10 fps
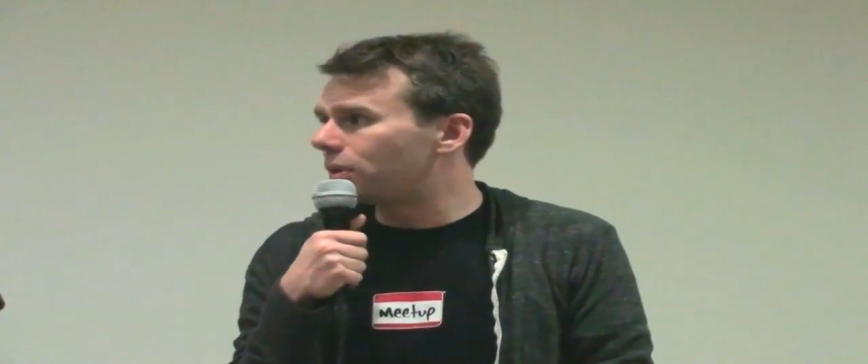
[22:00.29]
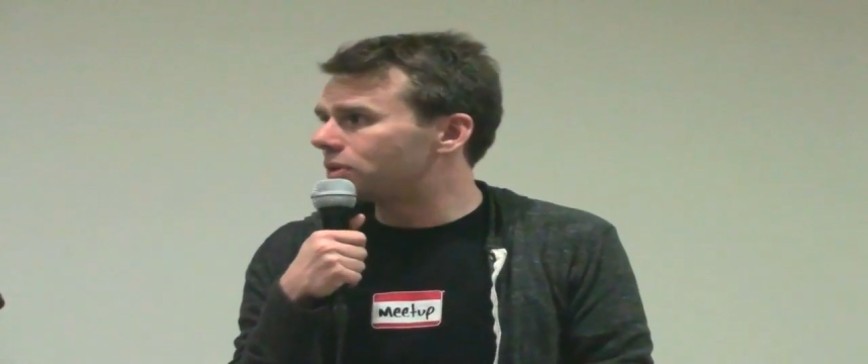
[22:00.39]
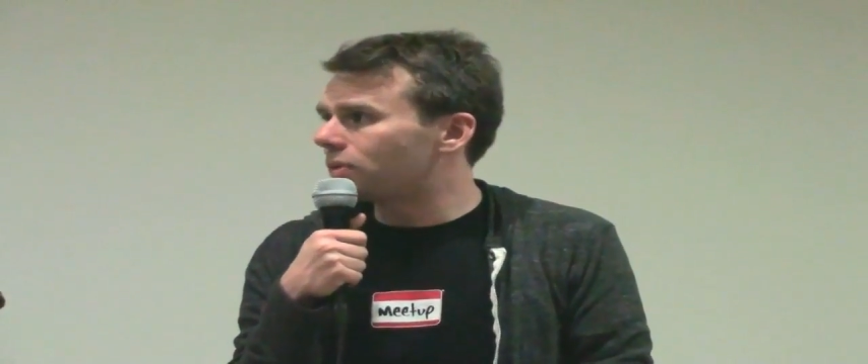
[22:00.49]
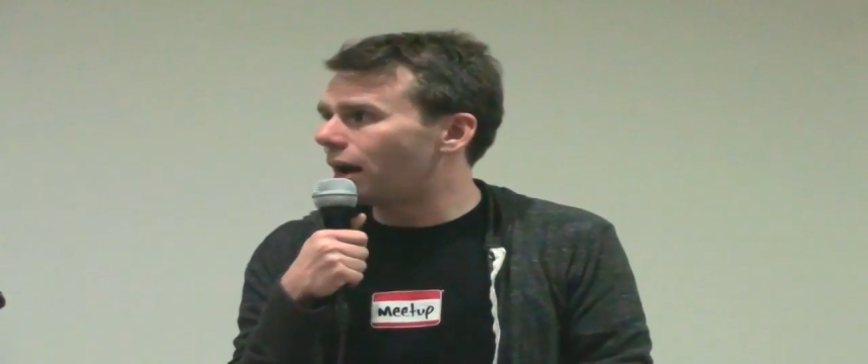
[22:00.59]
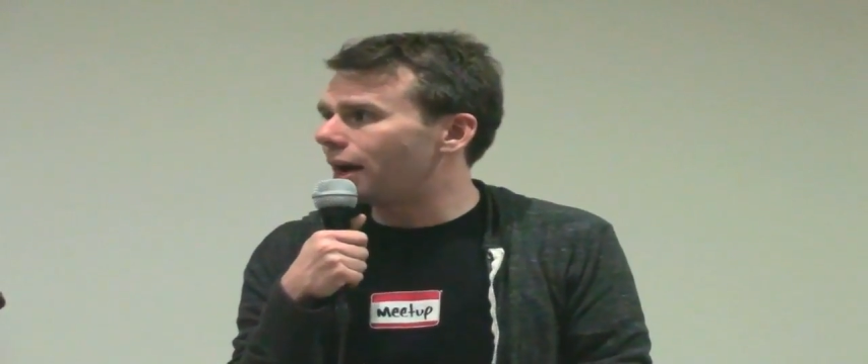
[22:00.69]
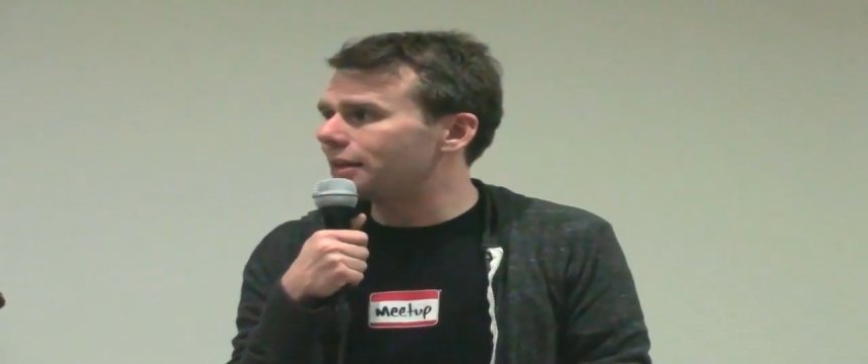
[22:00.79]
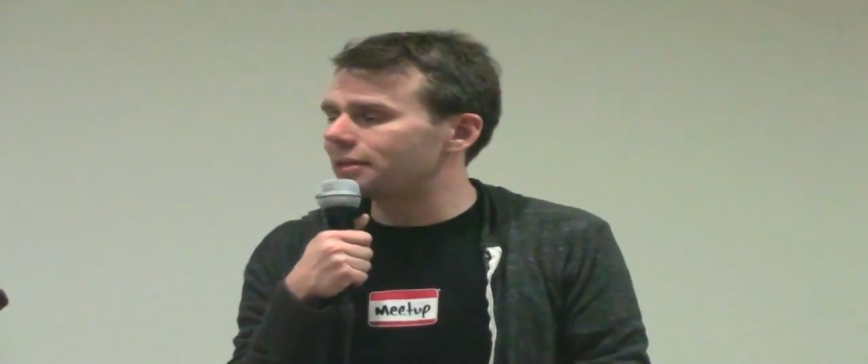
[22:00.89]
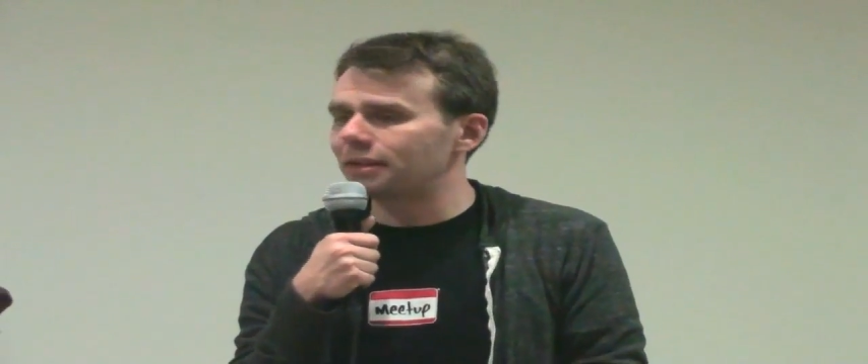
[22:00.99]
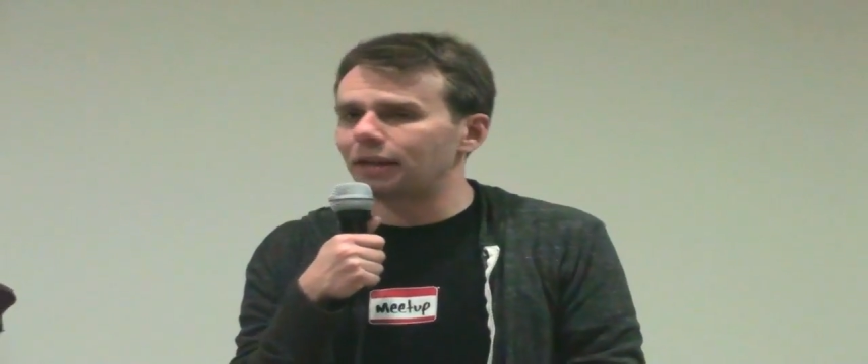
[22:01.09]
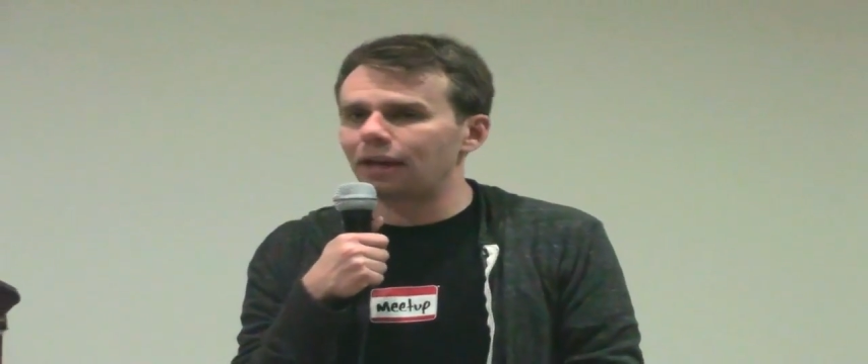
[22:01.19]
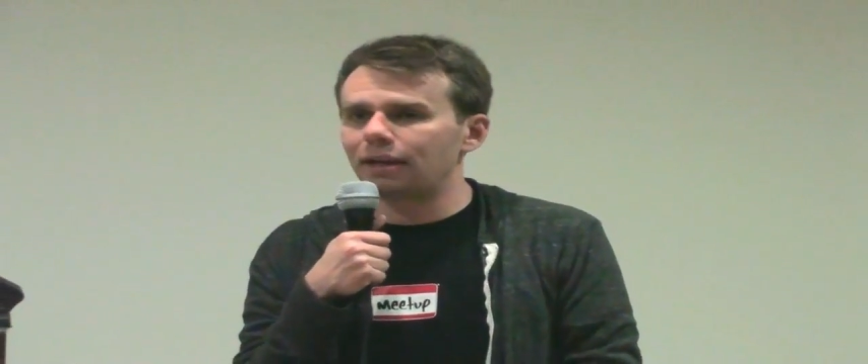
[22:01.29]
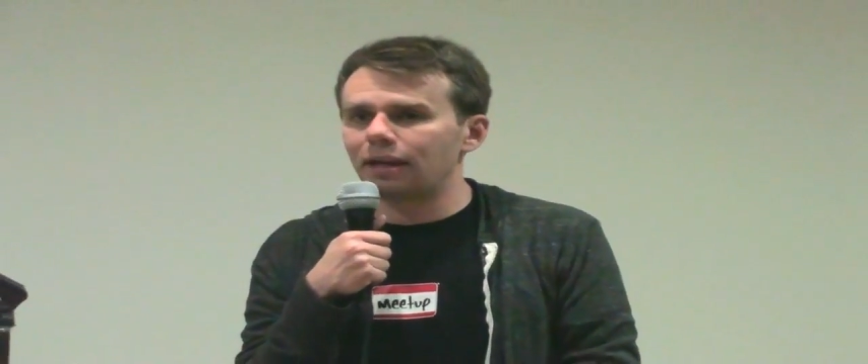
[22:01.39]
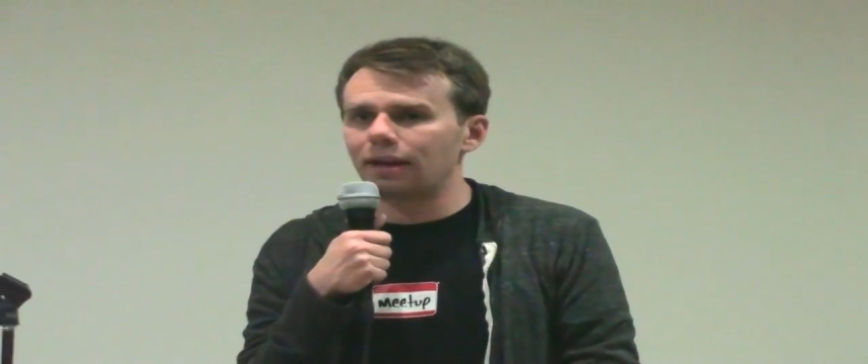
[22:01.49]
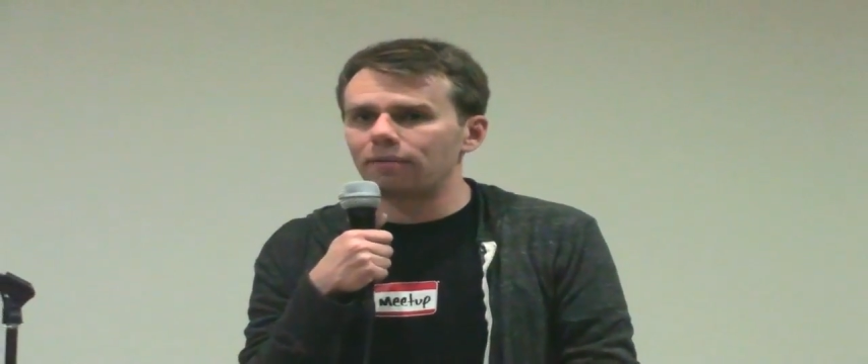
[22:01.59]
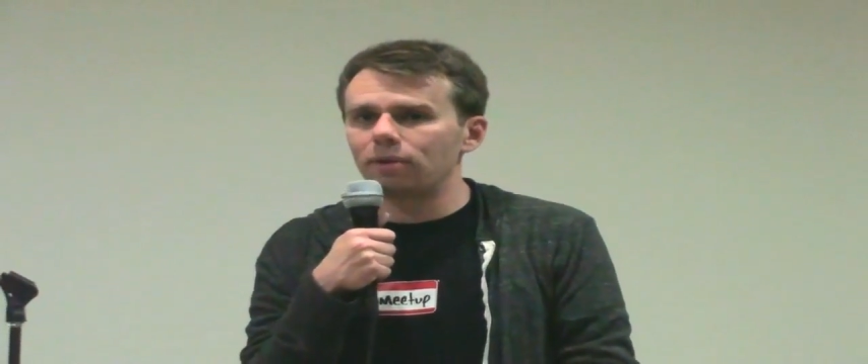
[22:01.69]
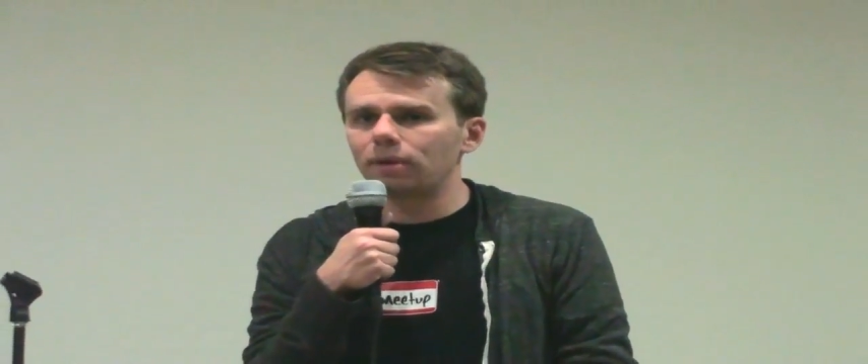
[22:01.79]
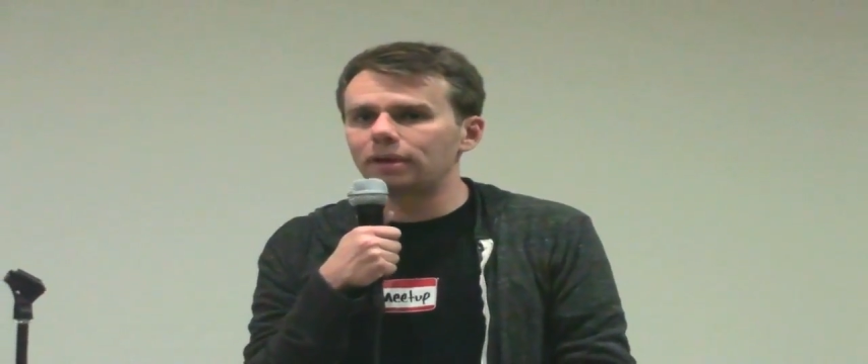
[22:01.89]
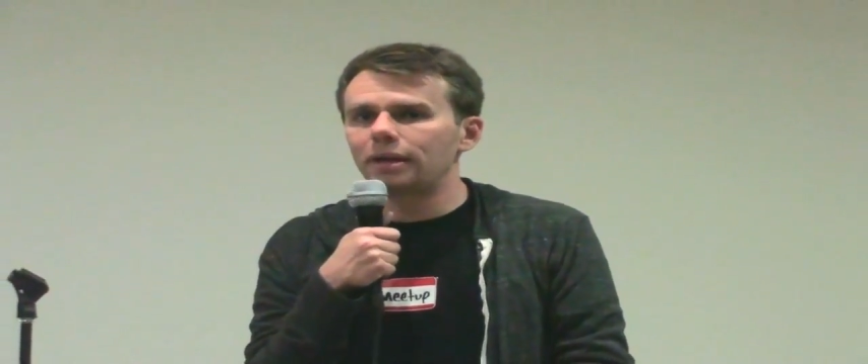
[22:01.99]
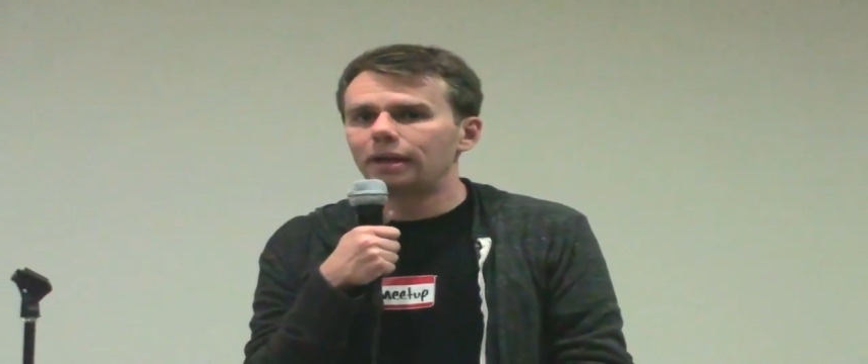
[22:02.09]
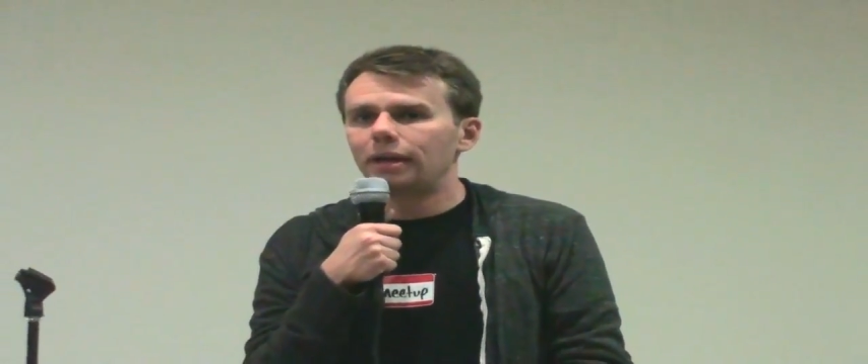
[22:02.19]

boats rise, and everyone,